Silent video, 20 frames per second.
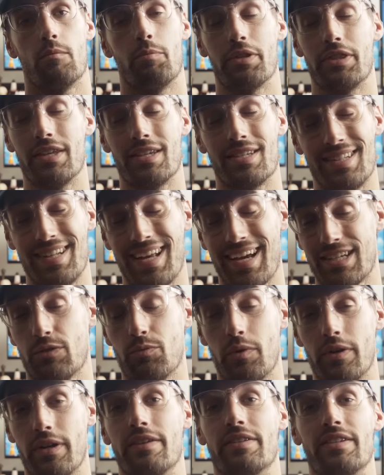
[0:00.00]
But this next
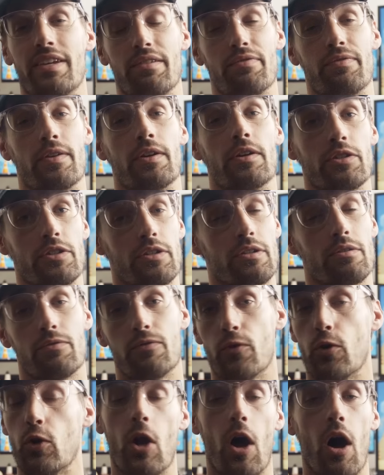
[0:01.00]
one is a first
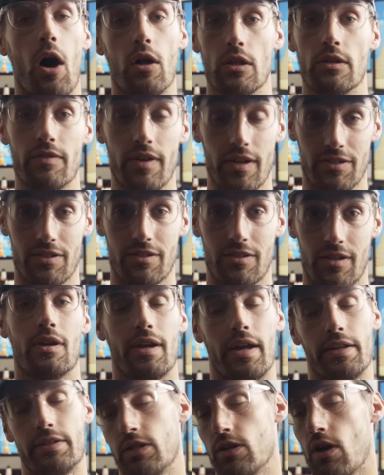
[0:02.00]
for all of us.
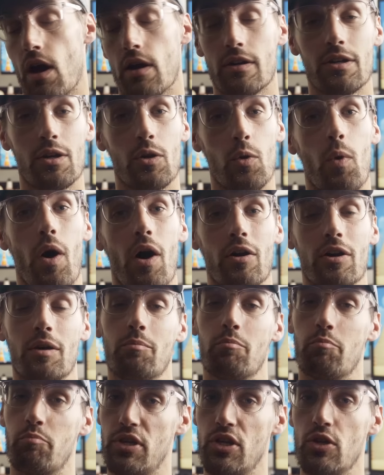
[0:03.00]
It's an honor to
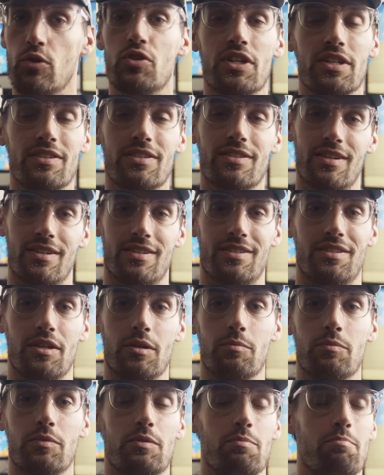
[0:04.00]
welcome Puget
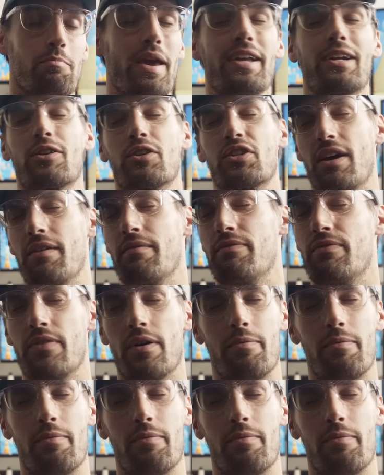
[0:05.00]
Systems, makers of the